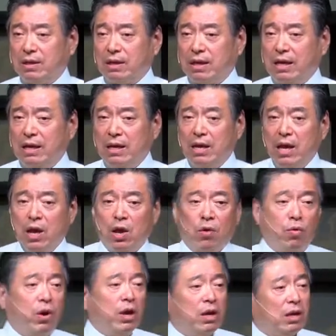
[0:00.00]
Okay?
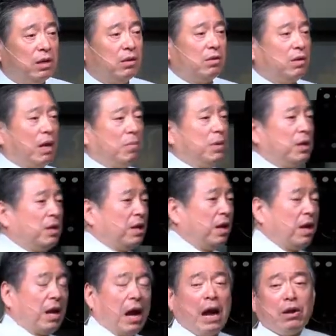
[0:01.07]
Wearing, I mean,
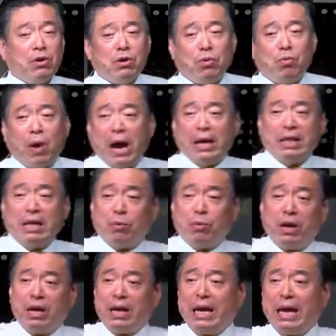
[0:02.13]
I don't know why they're
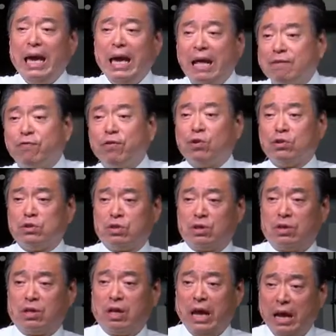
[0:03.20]
wearing headphones
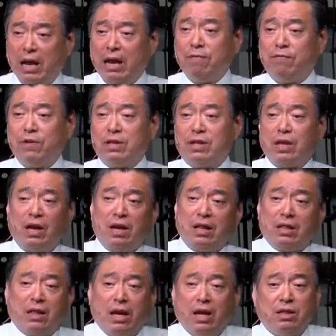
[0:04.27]
on the LA Fitness. There ain't
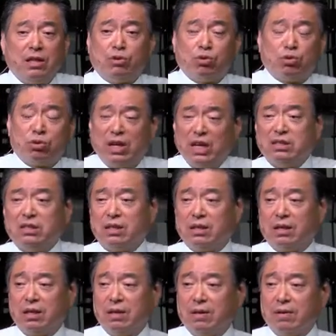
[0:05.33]
nothing to listen.
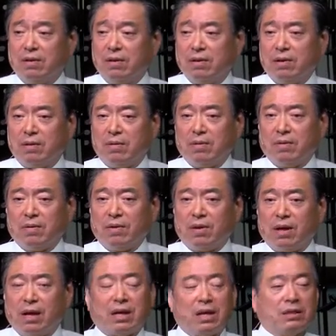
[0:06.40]

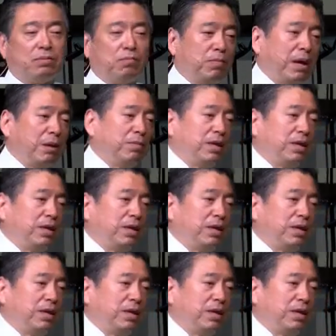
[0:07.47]
I guess maybe